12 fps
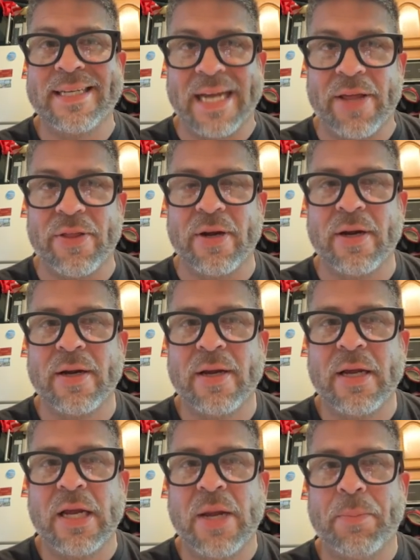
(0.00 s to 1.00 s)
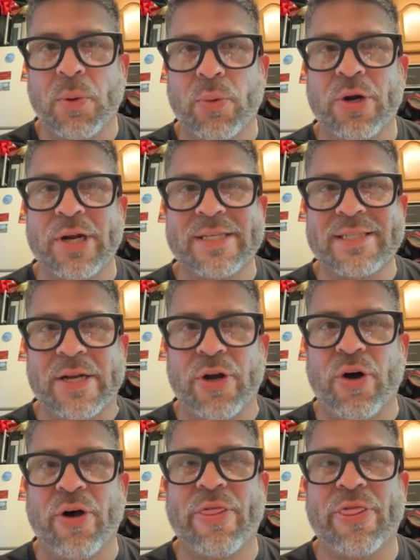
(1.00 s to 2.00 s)
together, but we're going to send
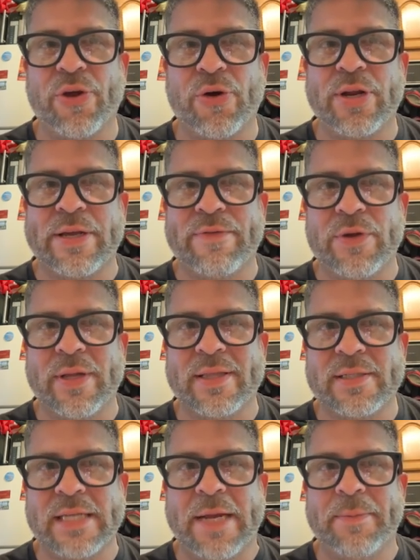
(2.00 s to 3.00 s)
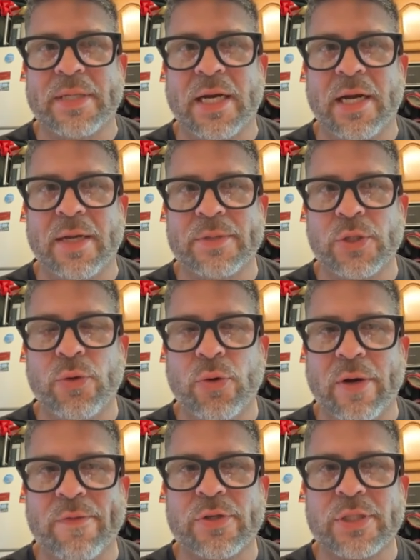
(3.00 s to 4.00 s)
all 30 of you at the same time. So
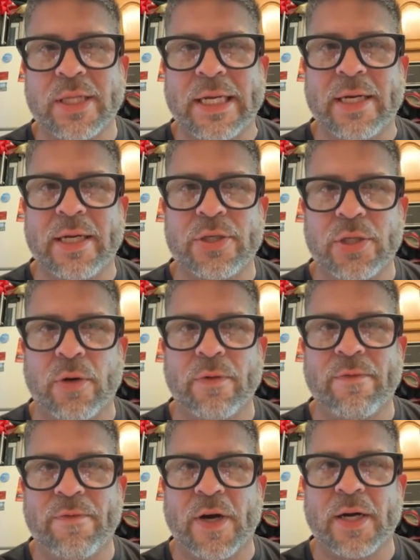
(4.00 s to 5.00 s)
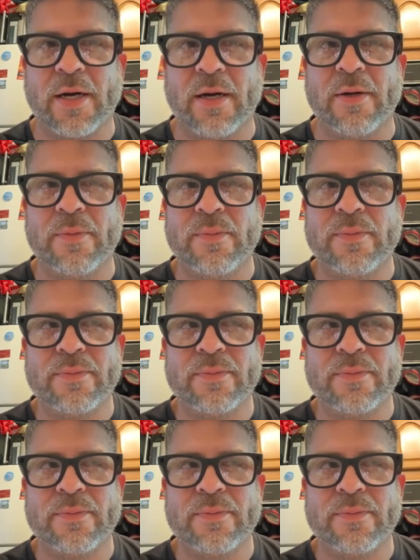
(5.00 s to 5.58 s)
whoever's leading, don't fuck up.